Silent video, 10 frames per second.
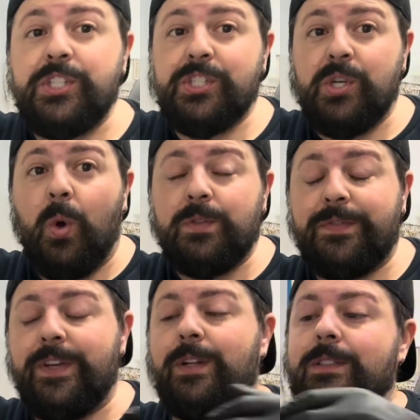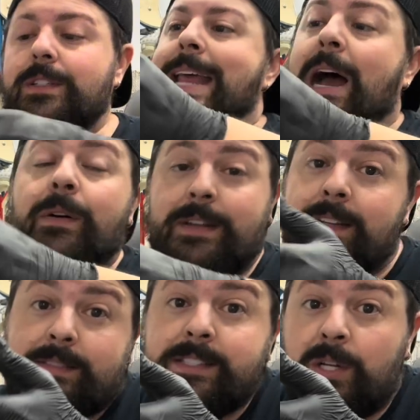is gold filled. Now,
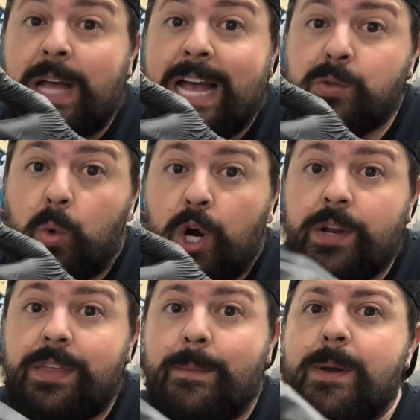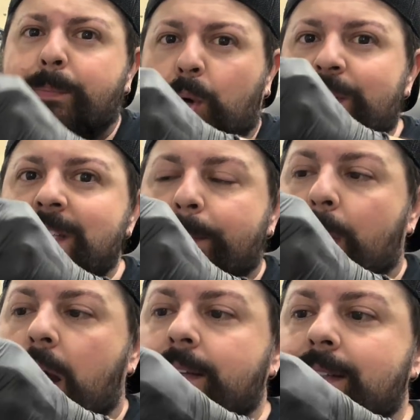it still has worth. I'm going to pull these
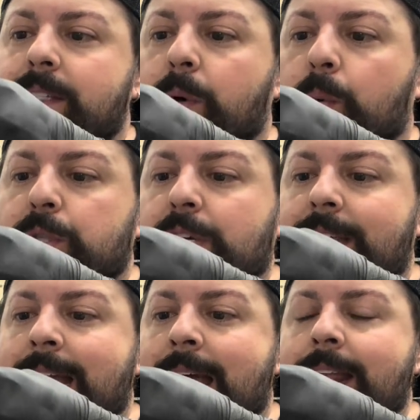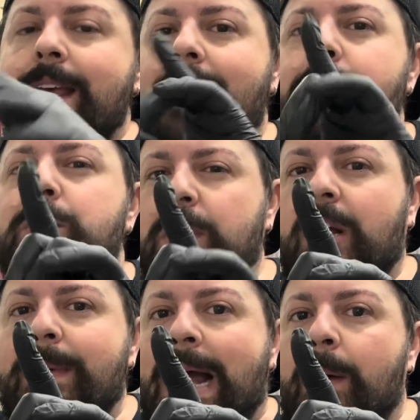apart to see what we're looking at, and then we'll
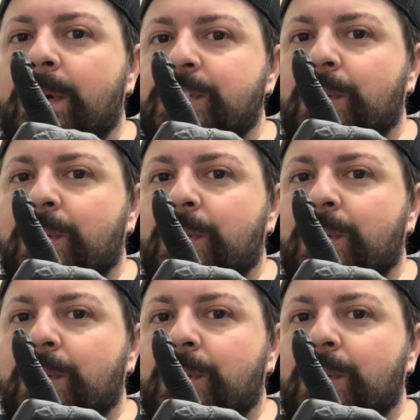talk about how much they're